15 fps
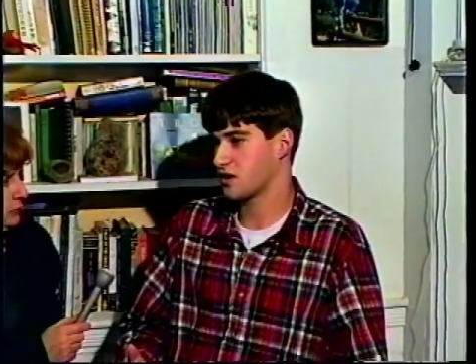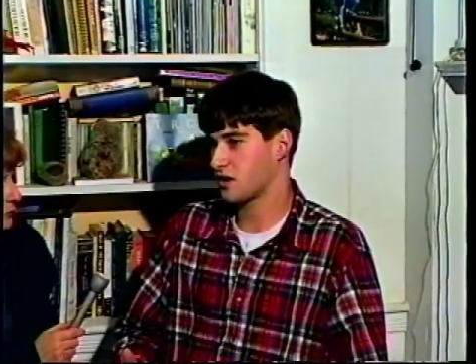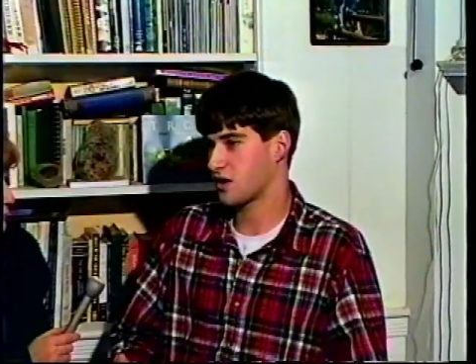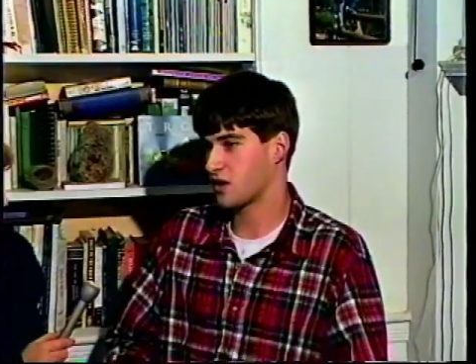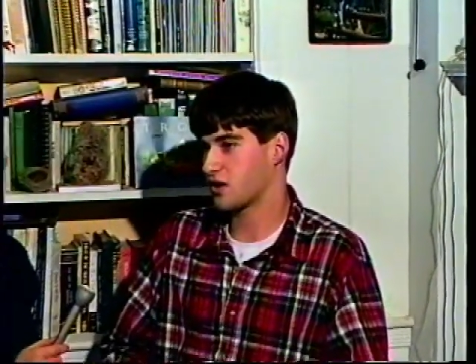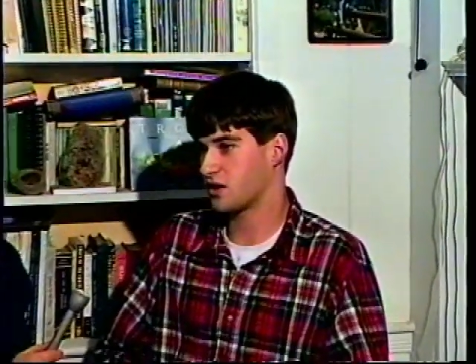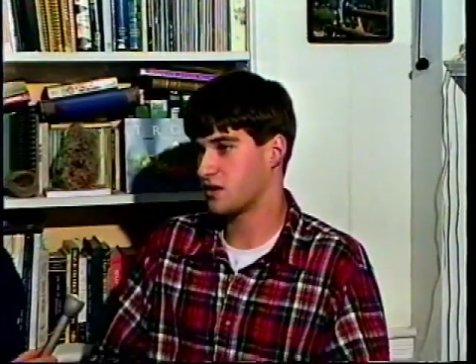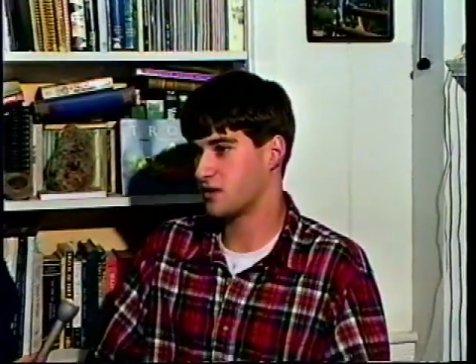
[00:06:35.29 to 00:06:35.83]
a
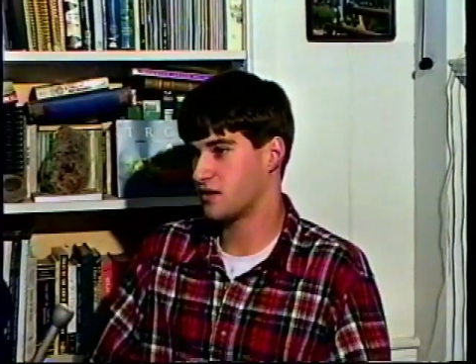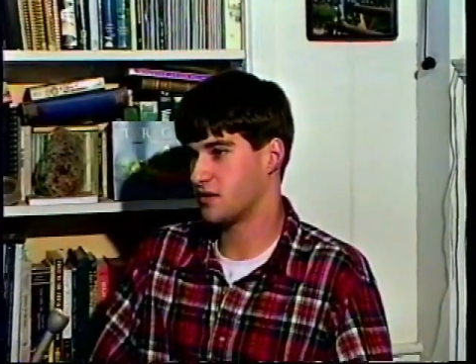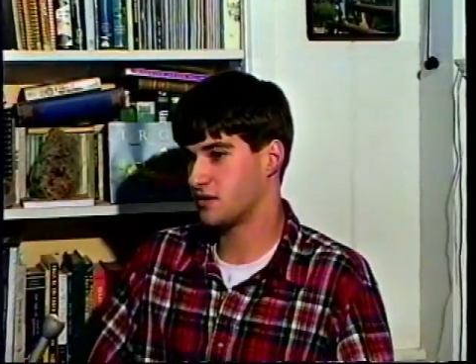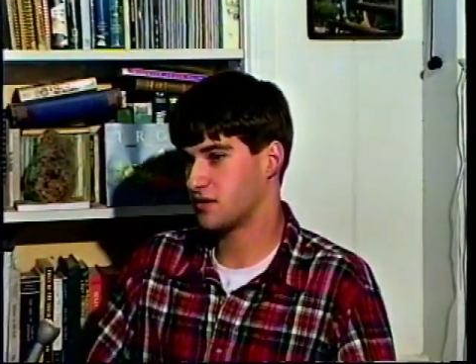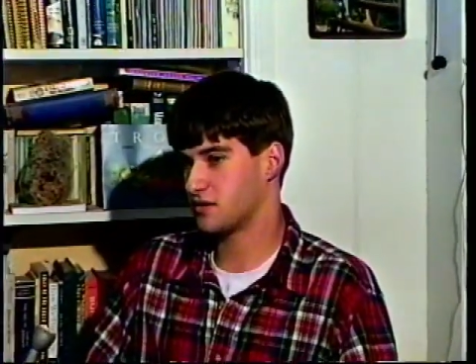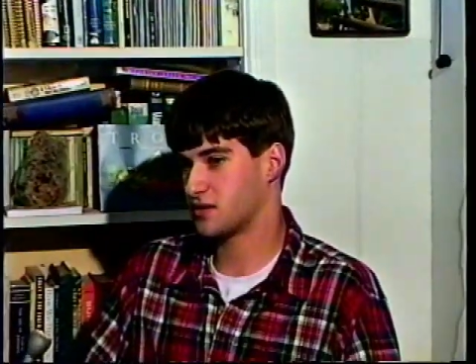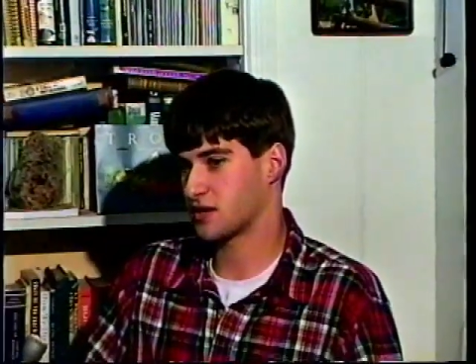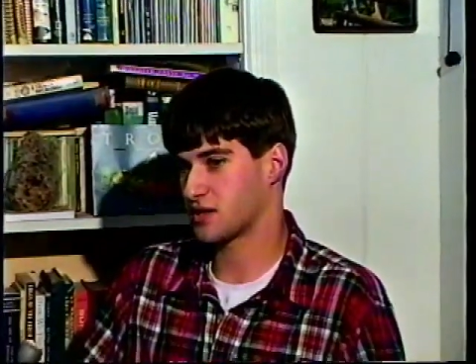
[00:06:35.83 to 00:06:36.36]
good,
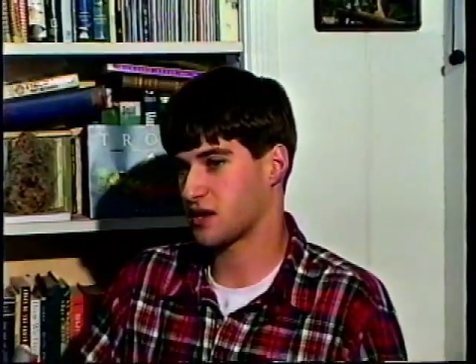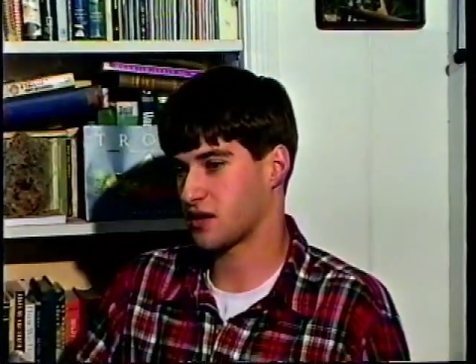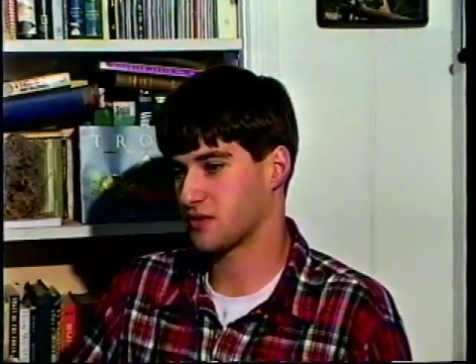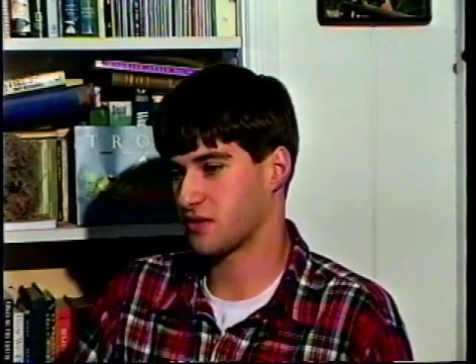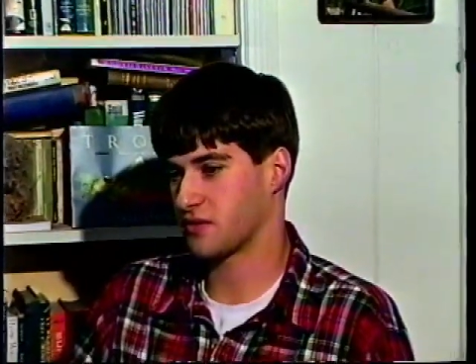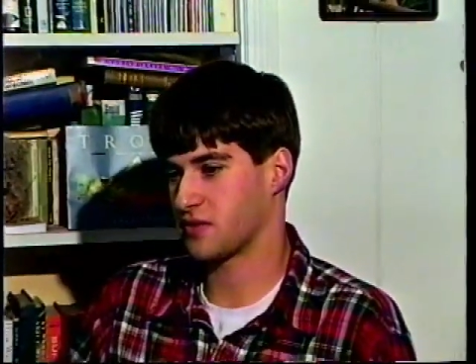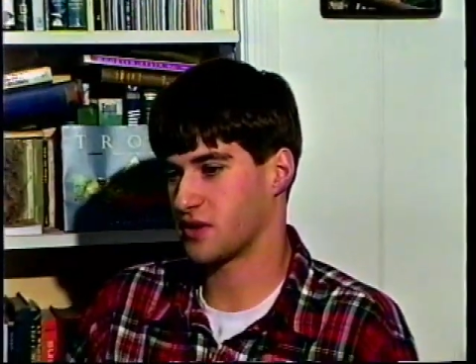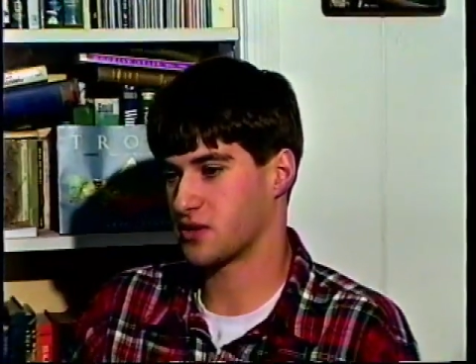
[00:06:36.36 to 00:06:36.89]

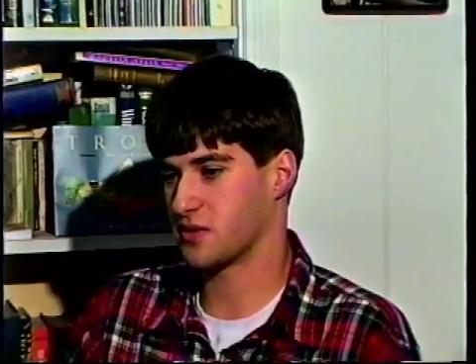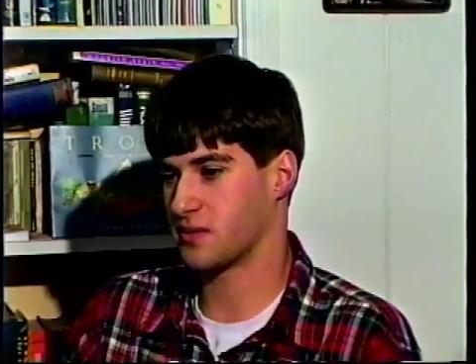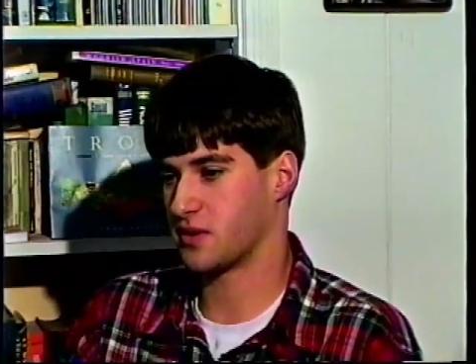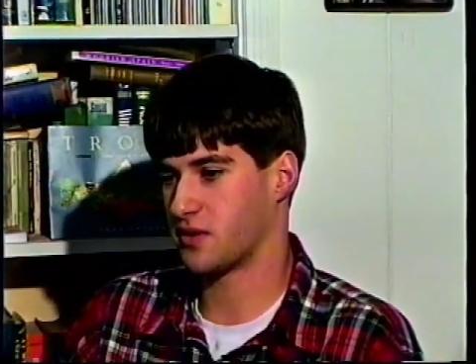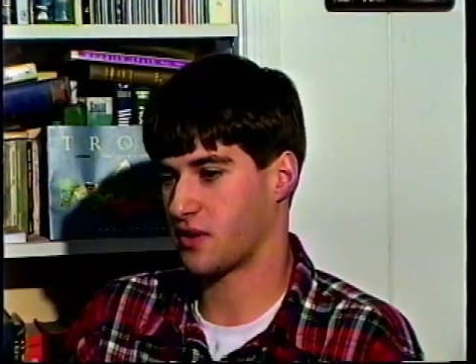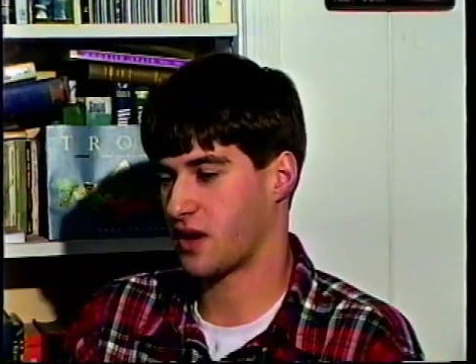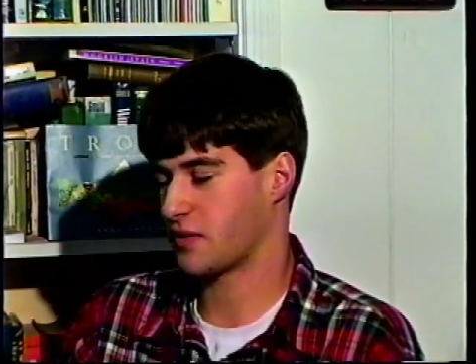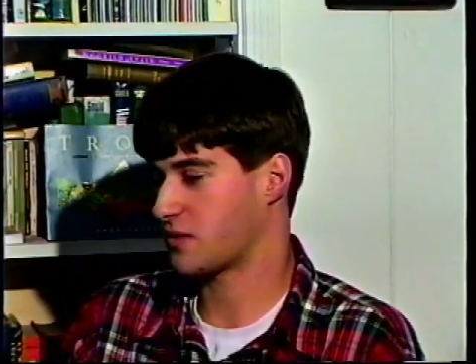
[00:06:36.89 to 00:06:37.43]
successful
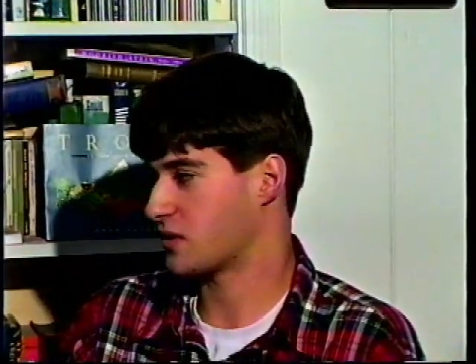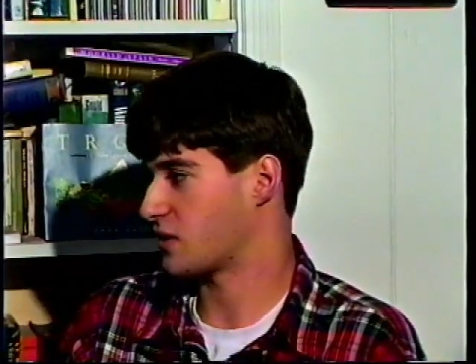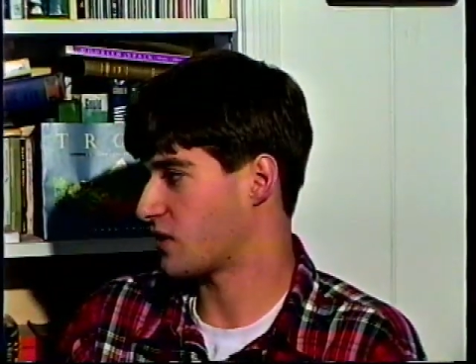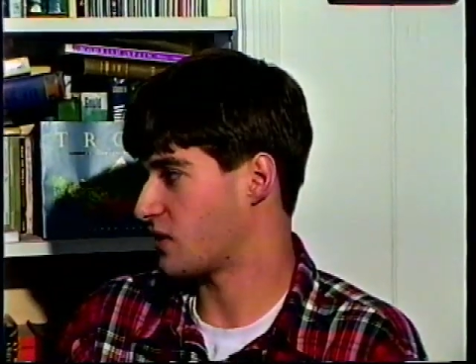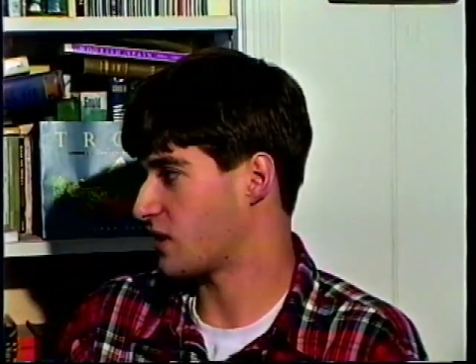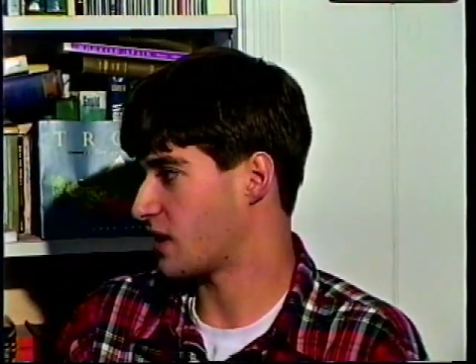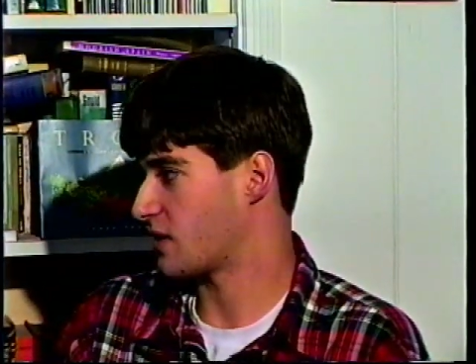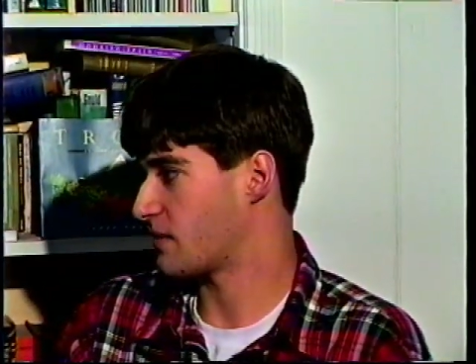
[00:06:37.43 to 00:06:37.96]
fisherman, you have to know
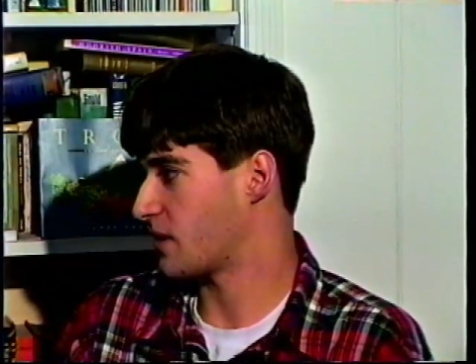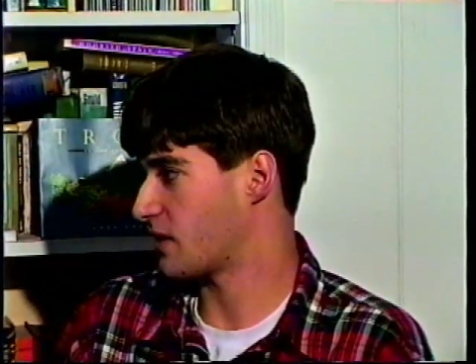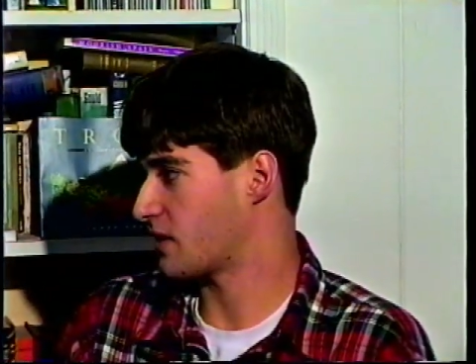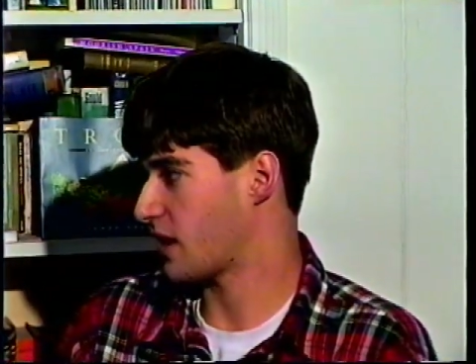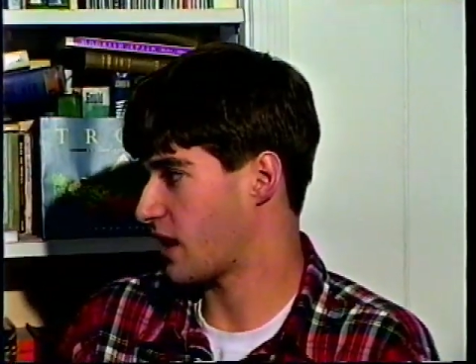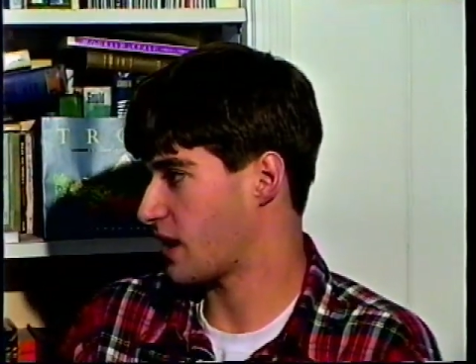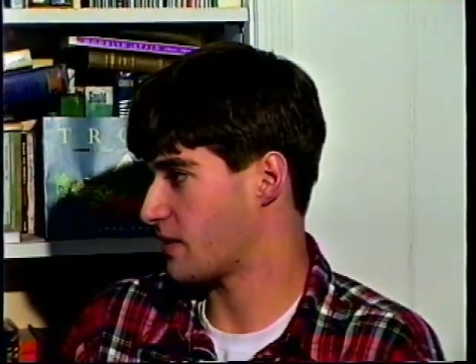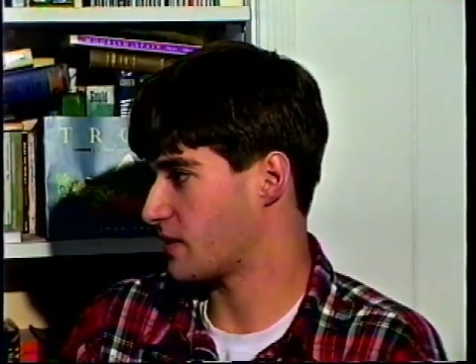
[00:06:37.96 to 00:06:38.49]
a lot about
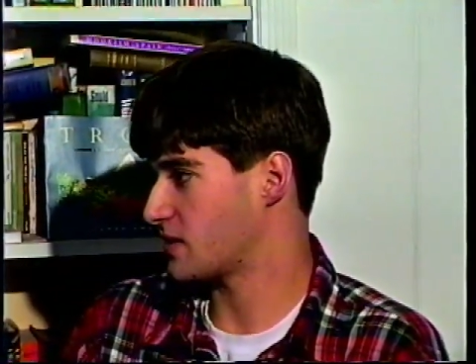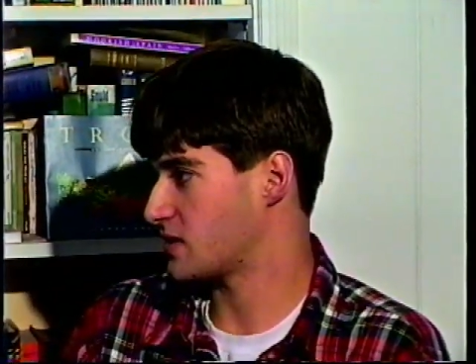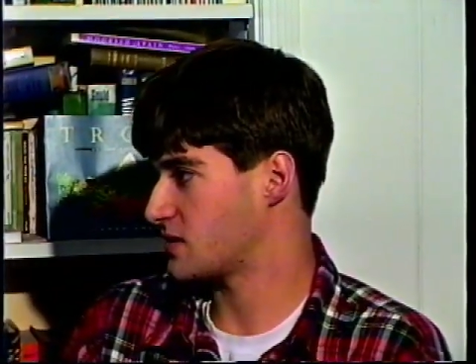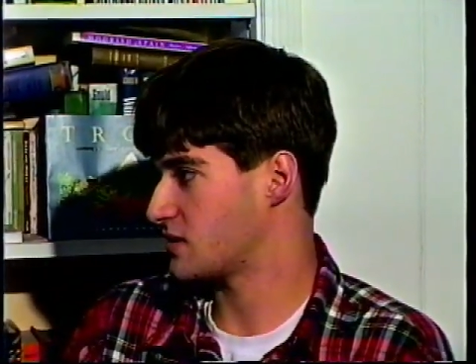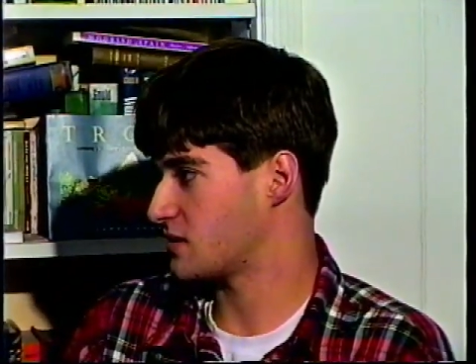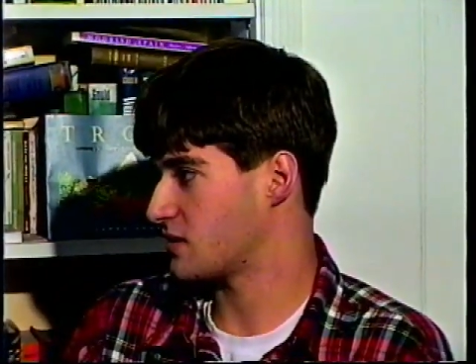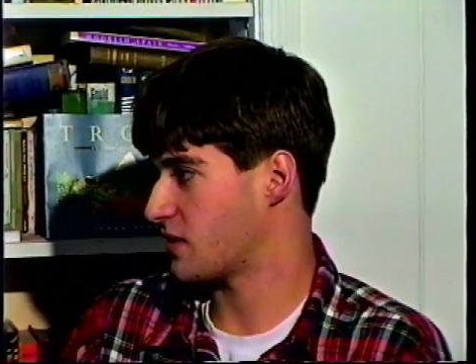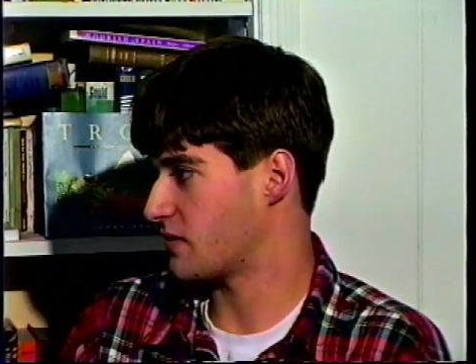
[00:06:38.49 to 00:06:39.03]
the
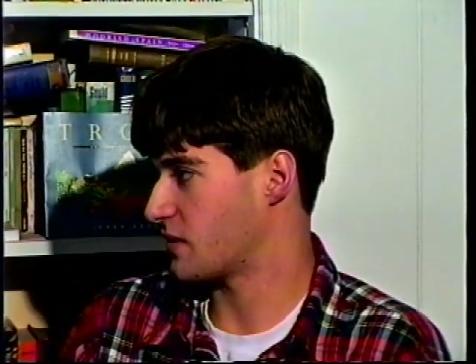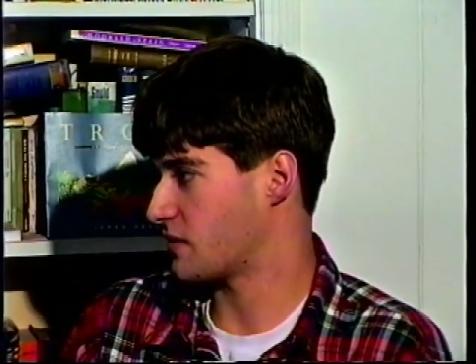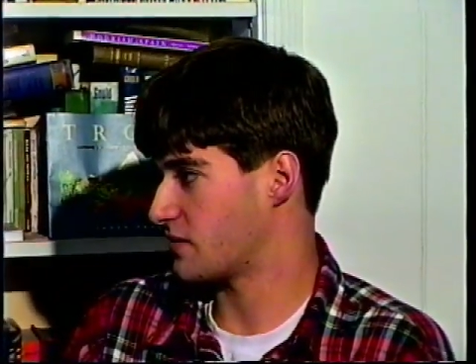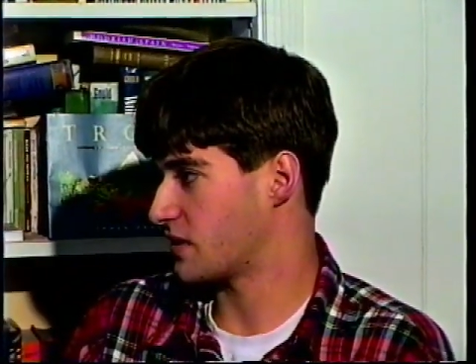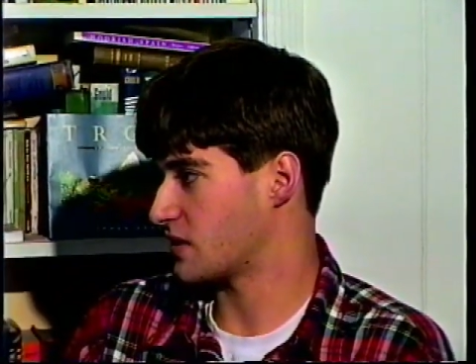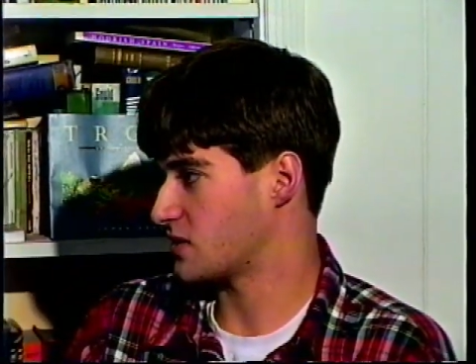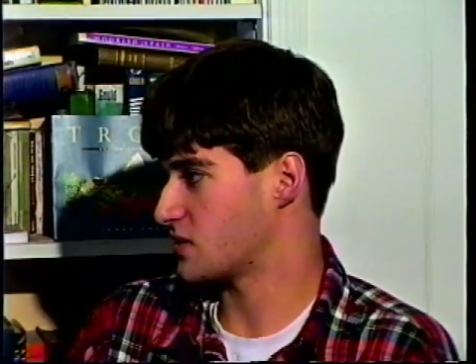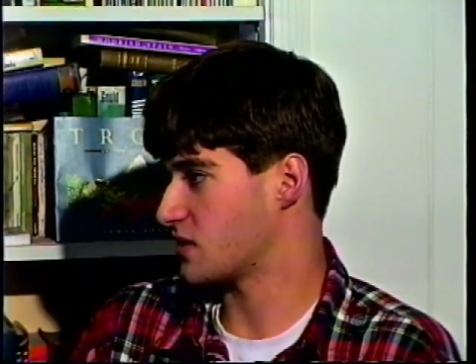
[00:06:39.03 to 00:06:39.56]
habits of the
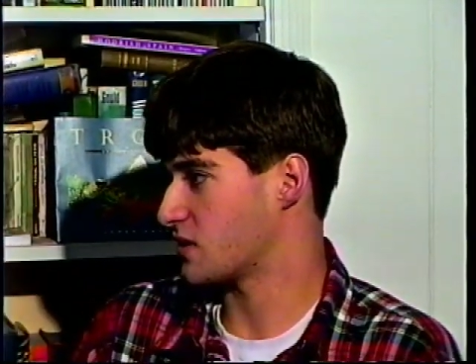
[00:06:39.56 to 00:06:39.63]
fish,